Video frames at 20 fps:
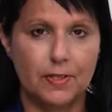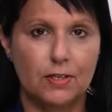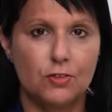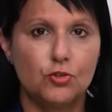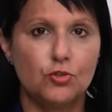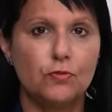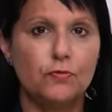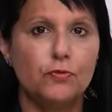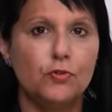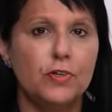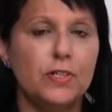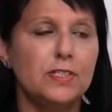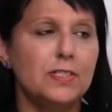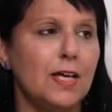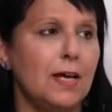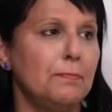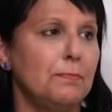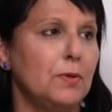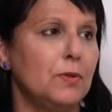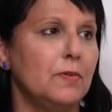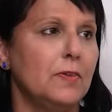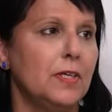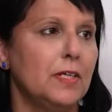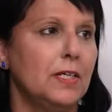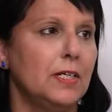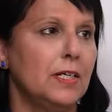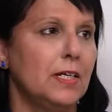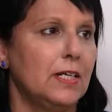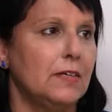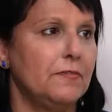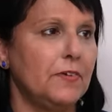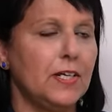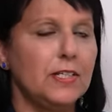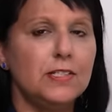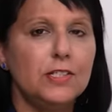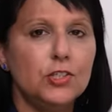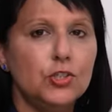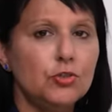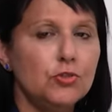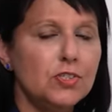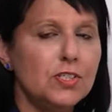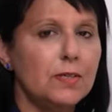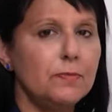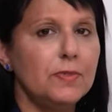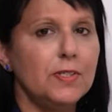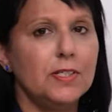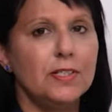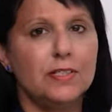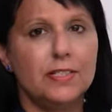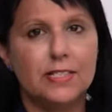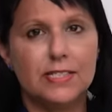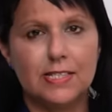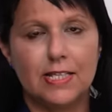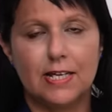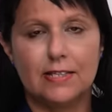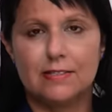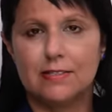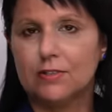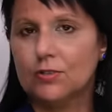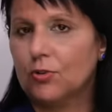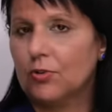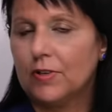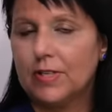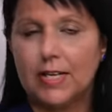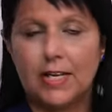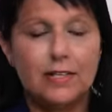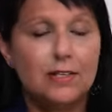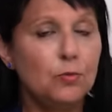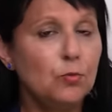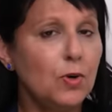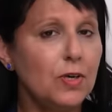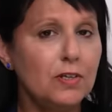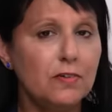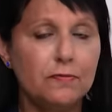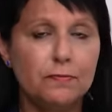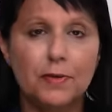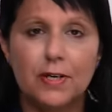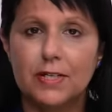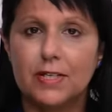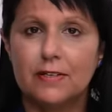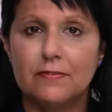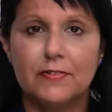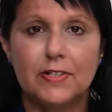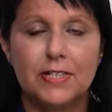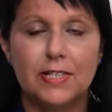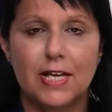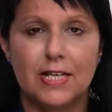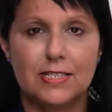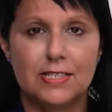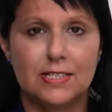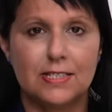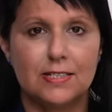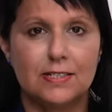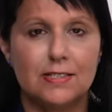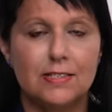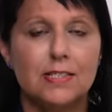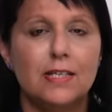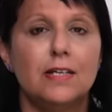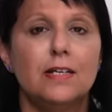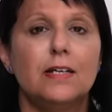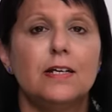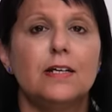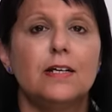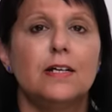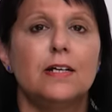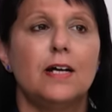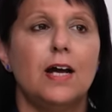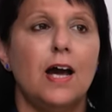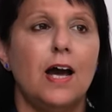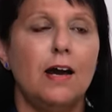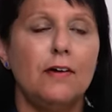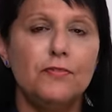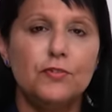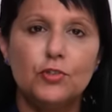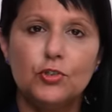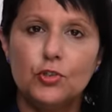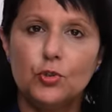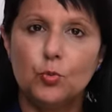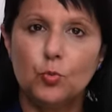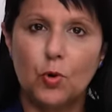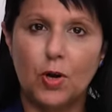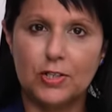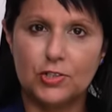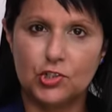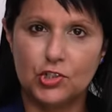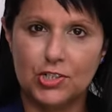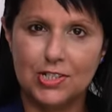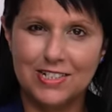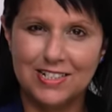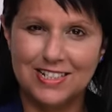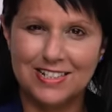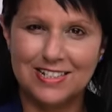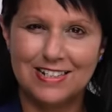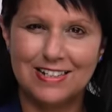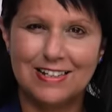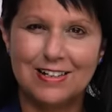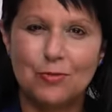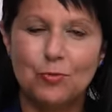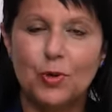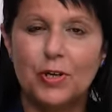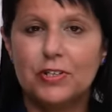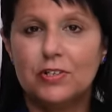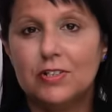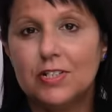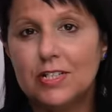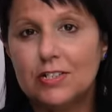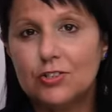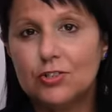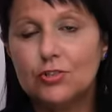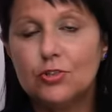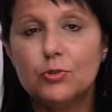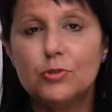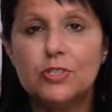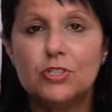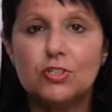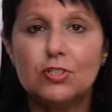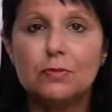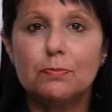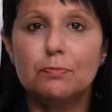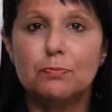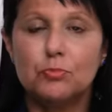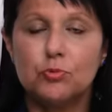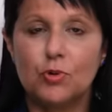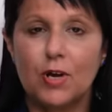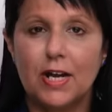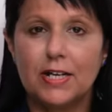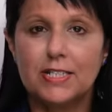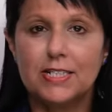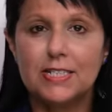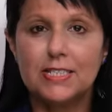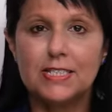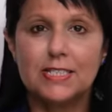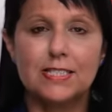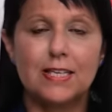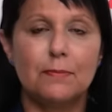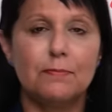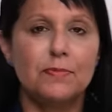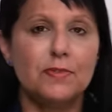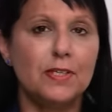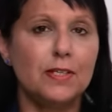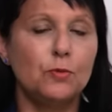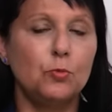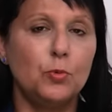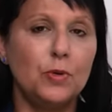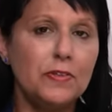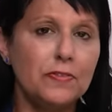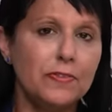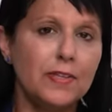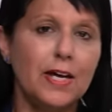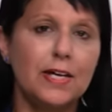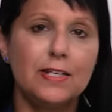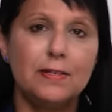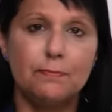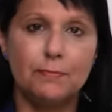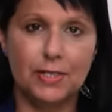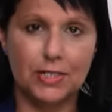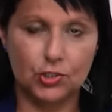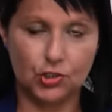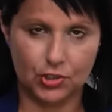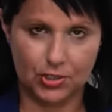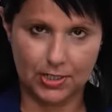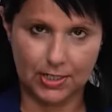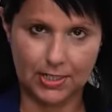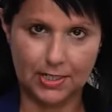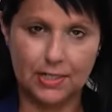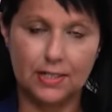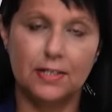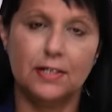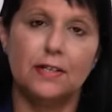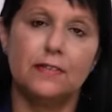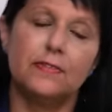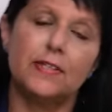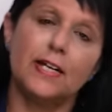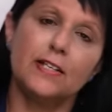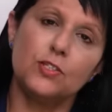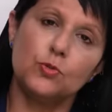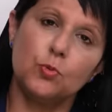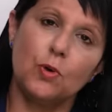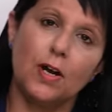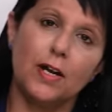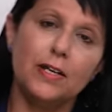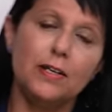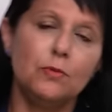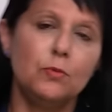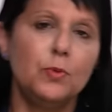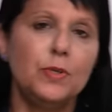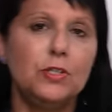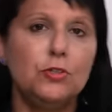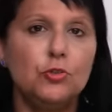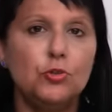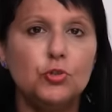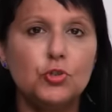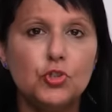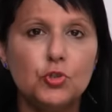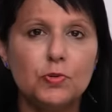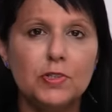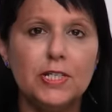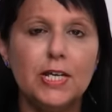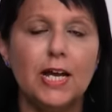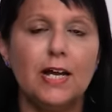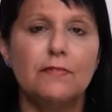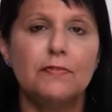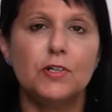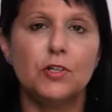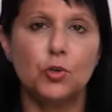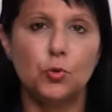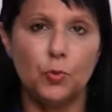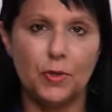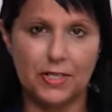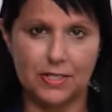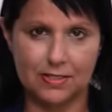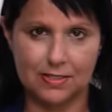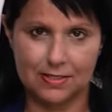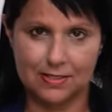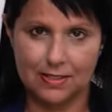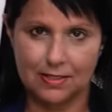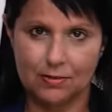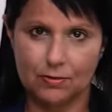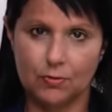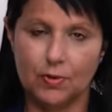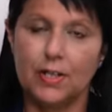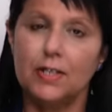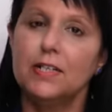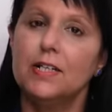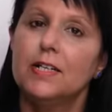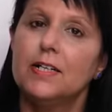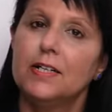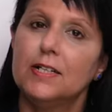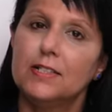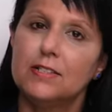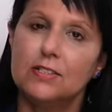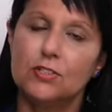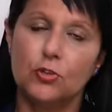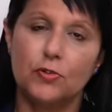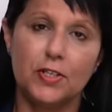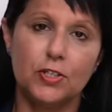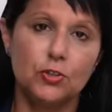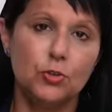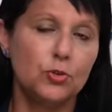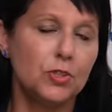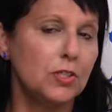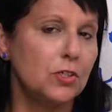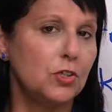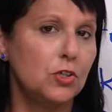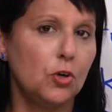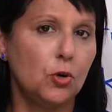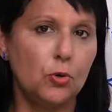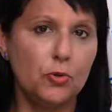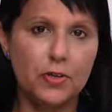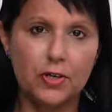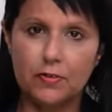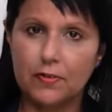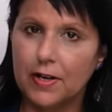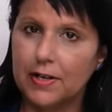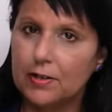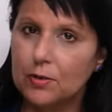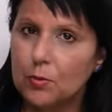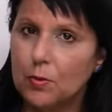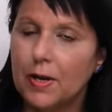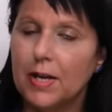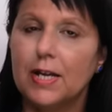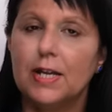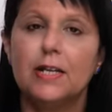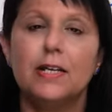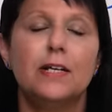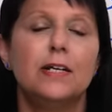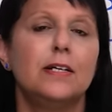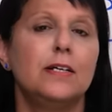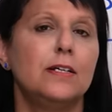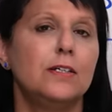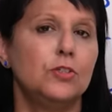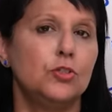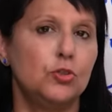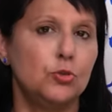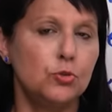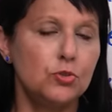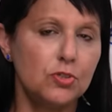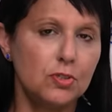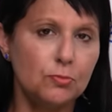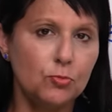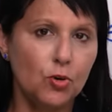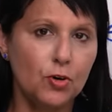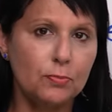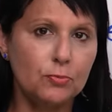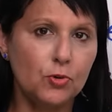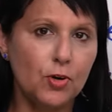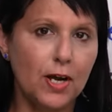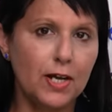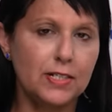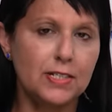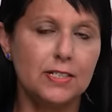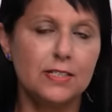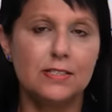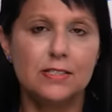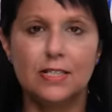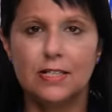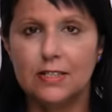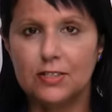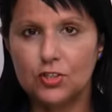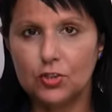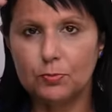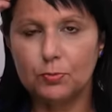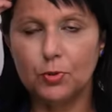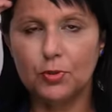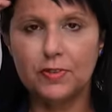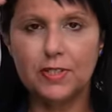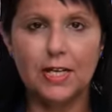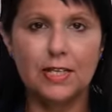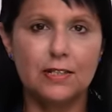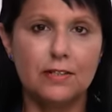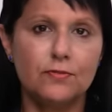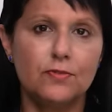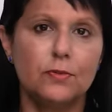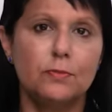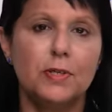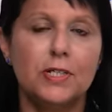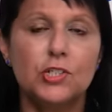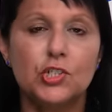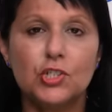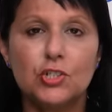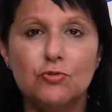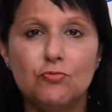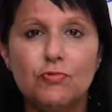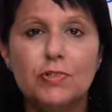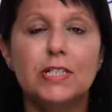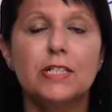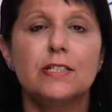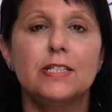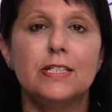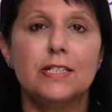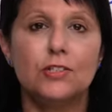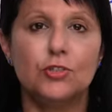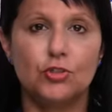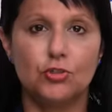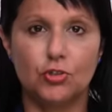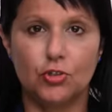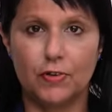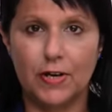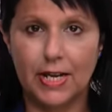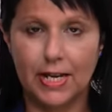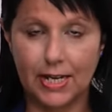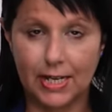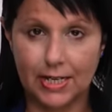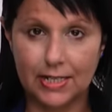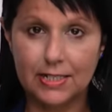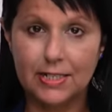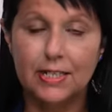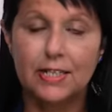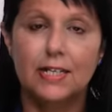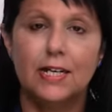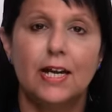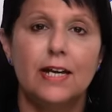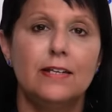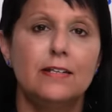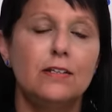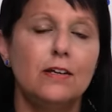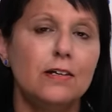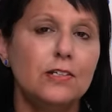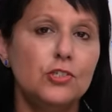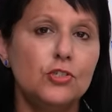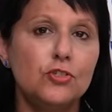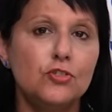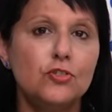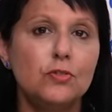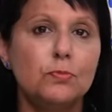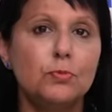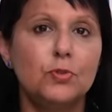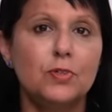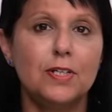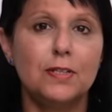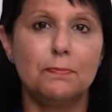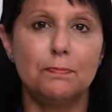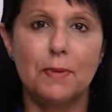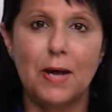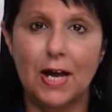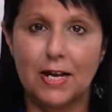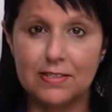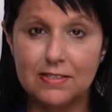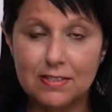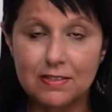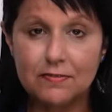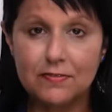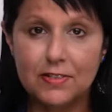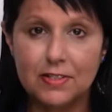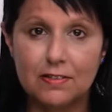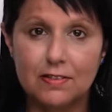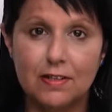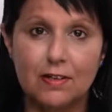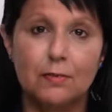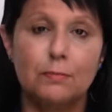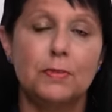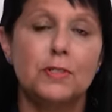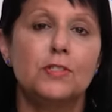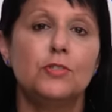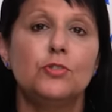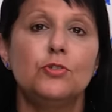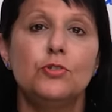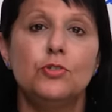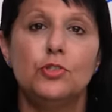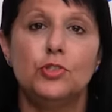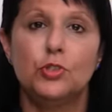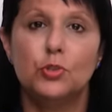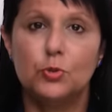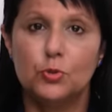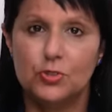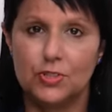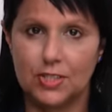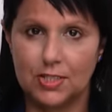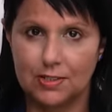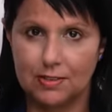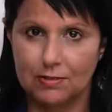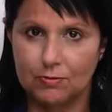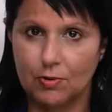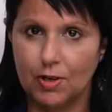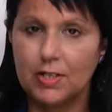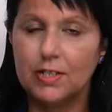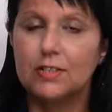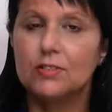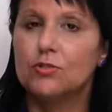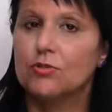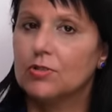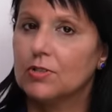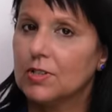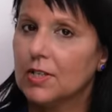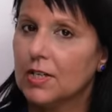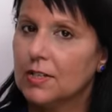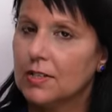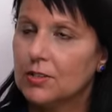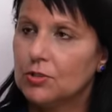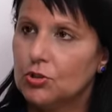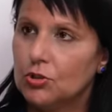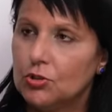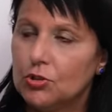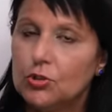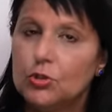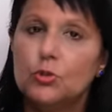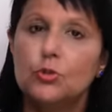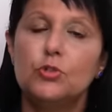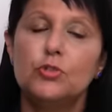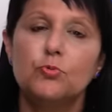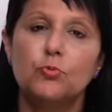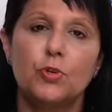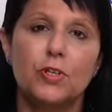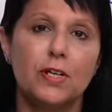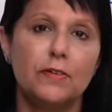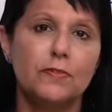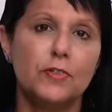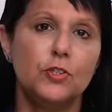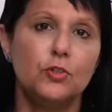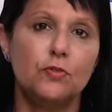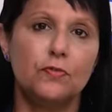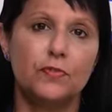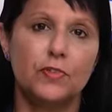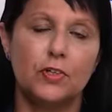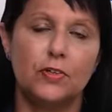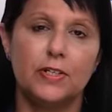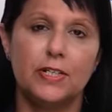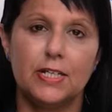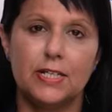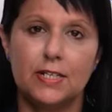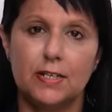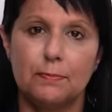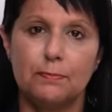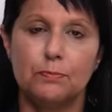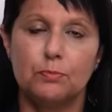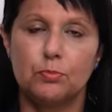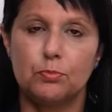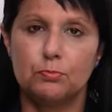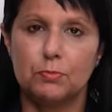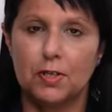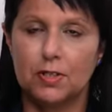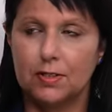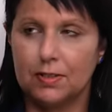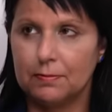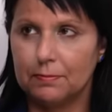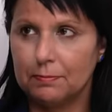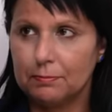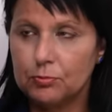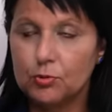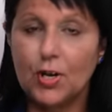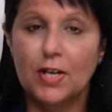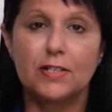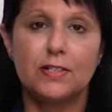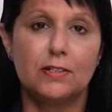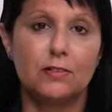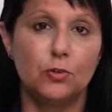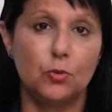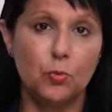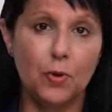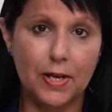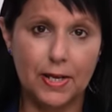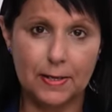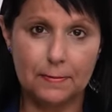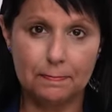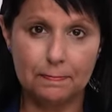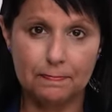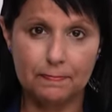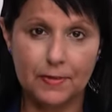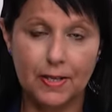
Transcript: So for example, if I teach you something in this lesson or in any one of my Engvid lessons, after you watch it, what you need to do is to practice something with that immediately. That's why we usually have a quiz, right? So that you can go there right away, do some more practice to put that information really into your head and not just to put it passively there, but to use it, right? To, to use whatever you've learned in a uh, practical way.